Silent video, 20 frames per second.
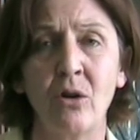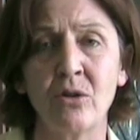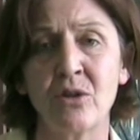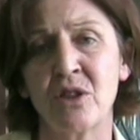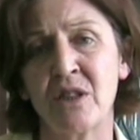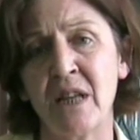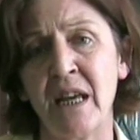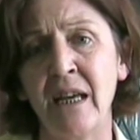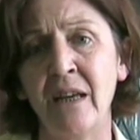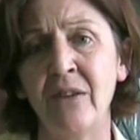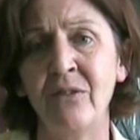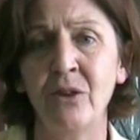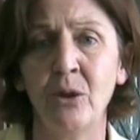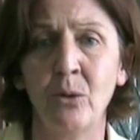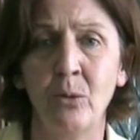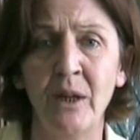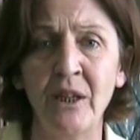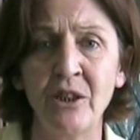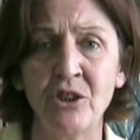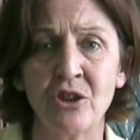or stay if
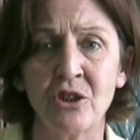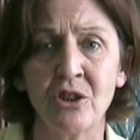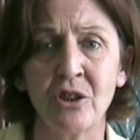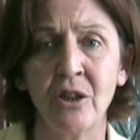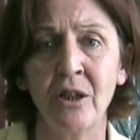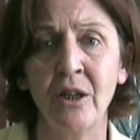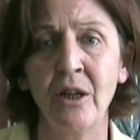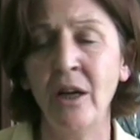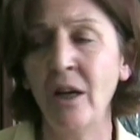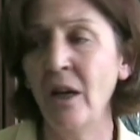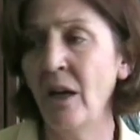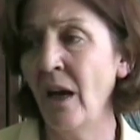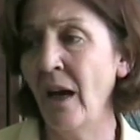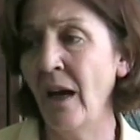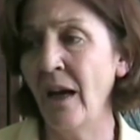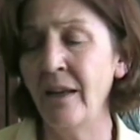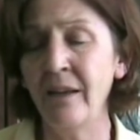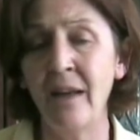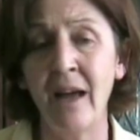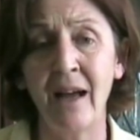you wish."
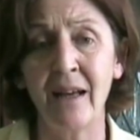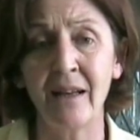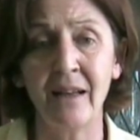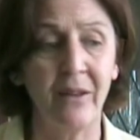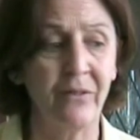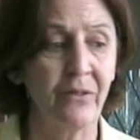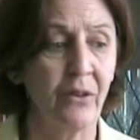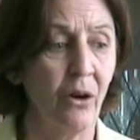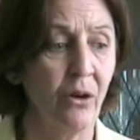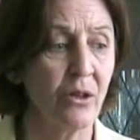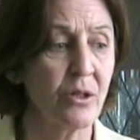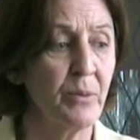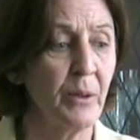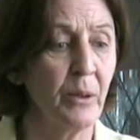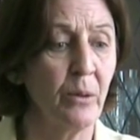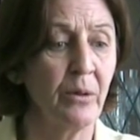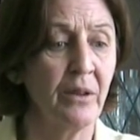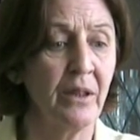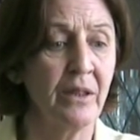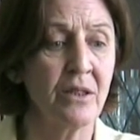And I left the
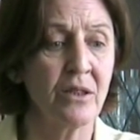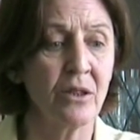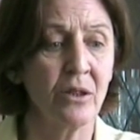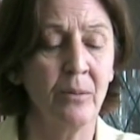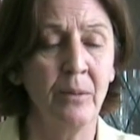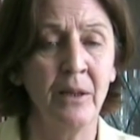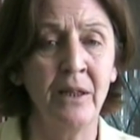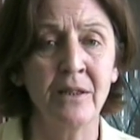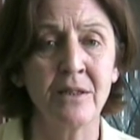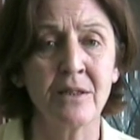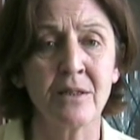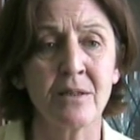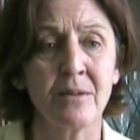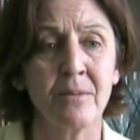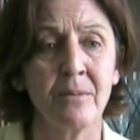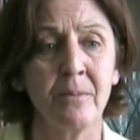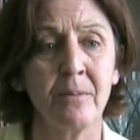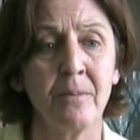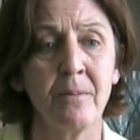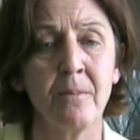hospital within 2
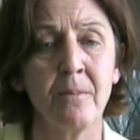minutes.